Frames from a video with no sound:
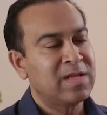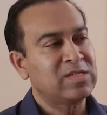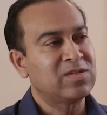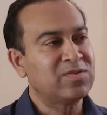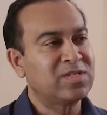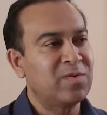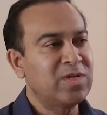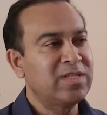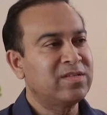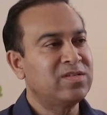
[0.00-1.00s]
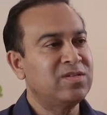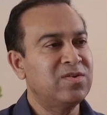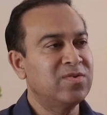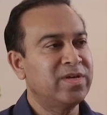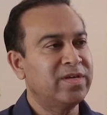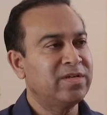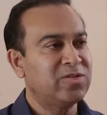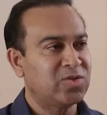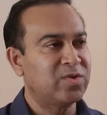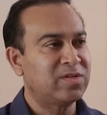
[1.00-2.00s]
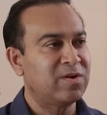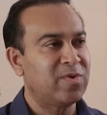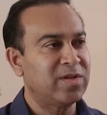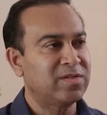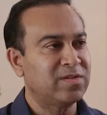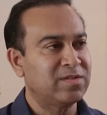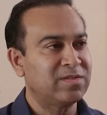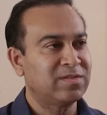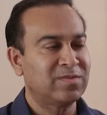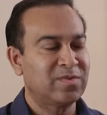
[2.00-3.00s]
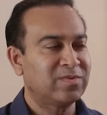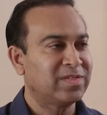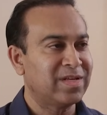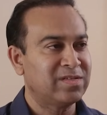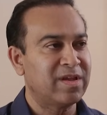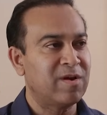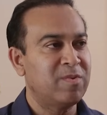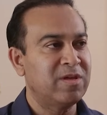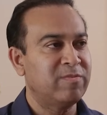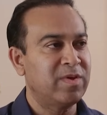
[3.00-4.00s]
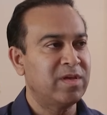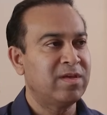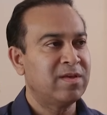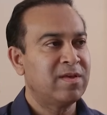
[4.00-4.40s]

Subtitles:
So someone that's doing short-term rentals, say it's Airbnb,